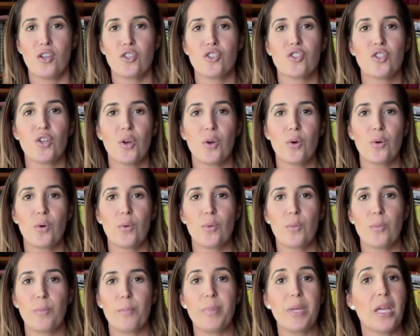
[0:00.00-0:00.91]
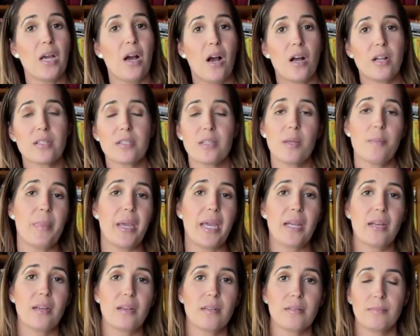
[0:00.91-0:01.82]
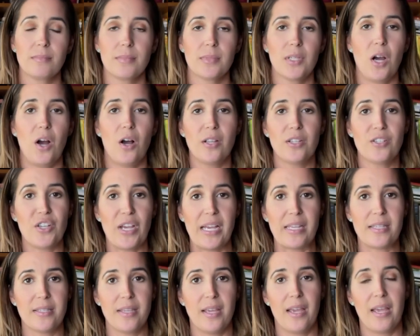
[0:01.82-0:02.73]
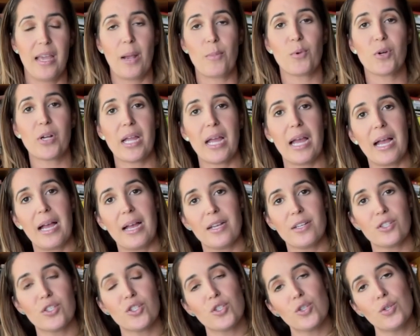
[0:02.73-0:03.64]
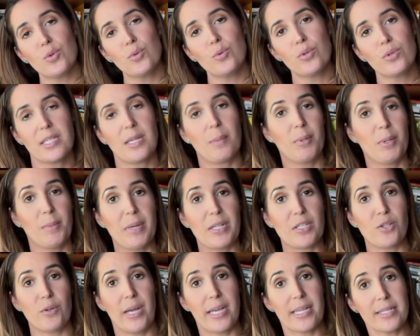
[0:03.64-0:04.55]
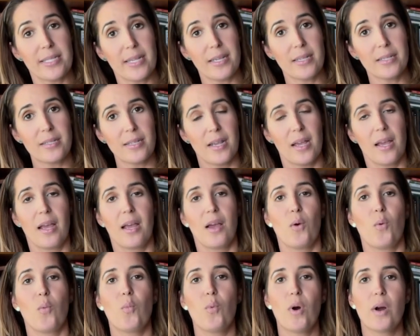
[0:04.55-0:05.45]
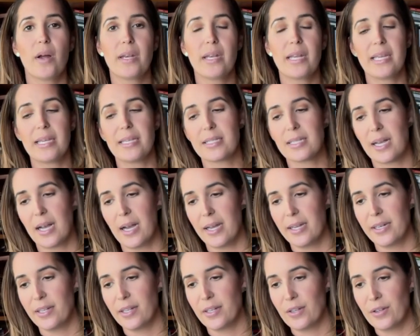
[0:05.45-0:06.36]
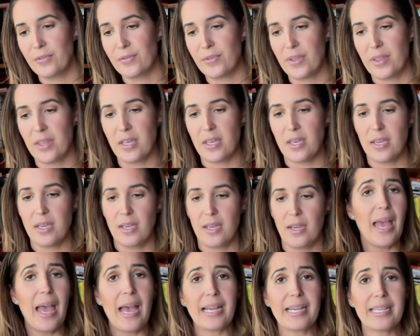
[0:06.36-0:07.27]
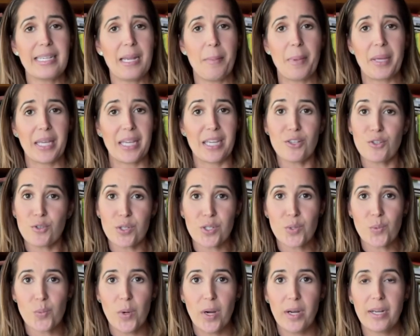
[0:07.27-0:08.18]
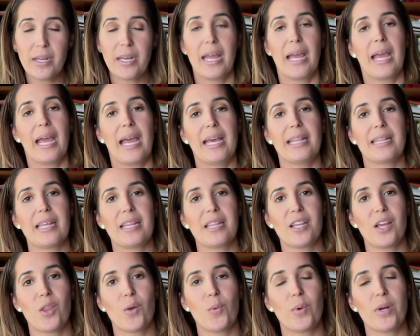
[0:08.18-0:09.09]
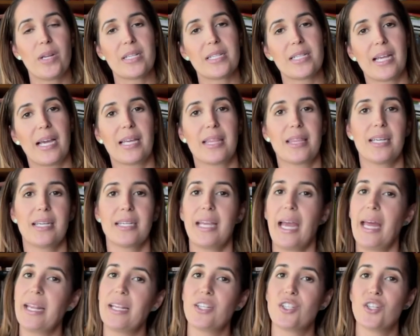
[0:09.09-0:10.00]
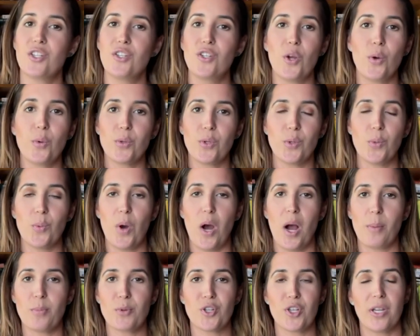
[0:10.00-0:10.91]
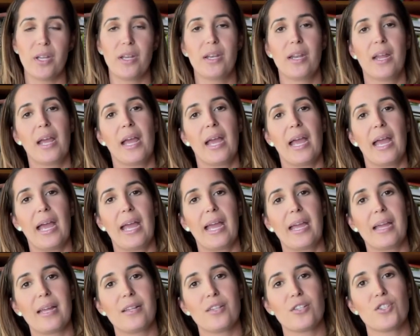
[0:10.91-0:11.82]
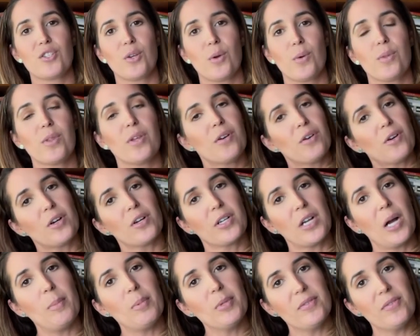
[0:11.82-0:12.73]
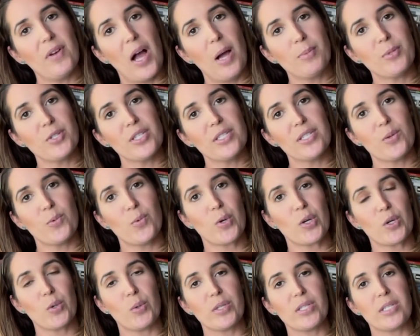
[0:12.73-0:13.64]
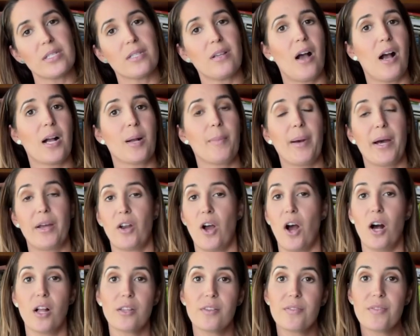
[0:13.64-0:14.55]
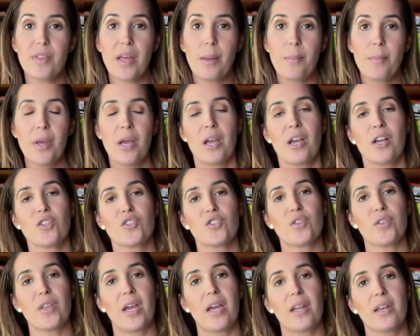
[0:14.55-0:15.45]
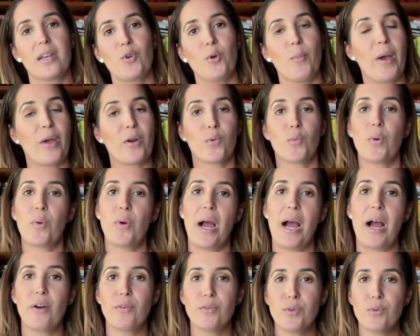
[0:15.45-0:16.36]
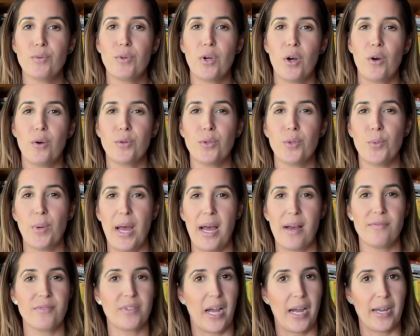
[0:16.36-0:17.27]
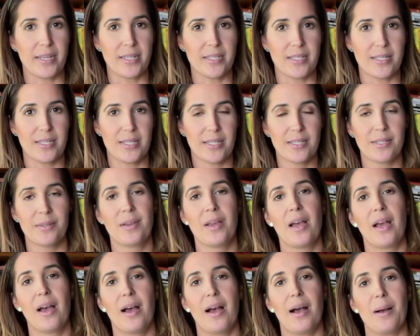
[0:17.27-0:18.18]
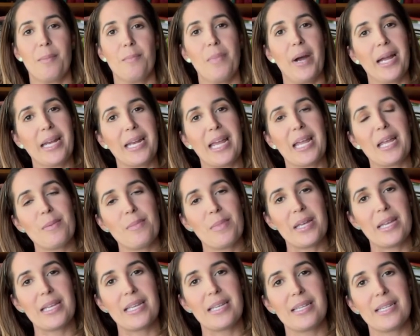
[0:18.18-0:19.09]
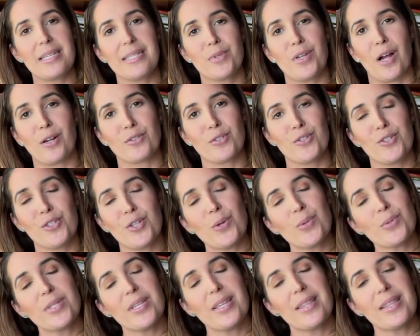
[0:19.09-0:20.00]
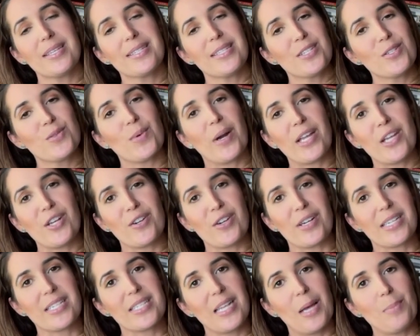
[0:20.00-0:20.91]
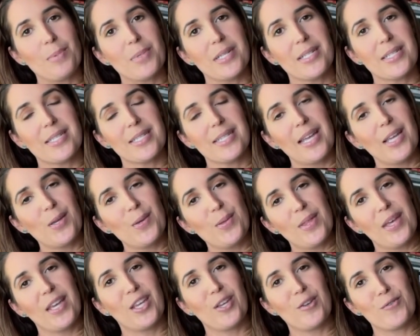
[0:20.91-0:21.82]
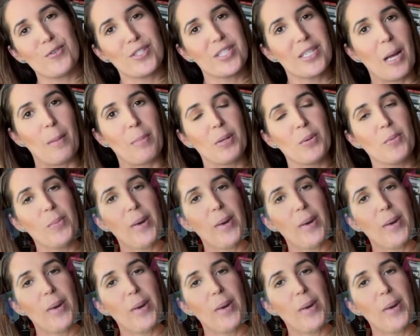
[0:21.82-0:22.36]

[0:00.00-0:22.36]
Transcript: So beyond the main college essay, Emory has two supplemental essays. One is kind of the academic interest one, and then the other one is like the getting to know you option. And so there are a couple of options and we're going to talk about all of them so that no matter how you go, you have guidance. My name is Doctor Josie. This is Write Your Acceptance. Thank you, thank you for stopping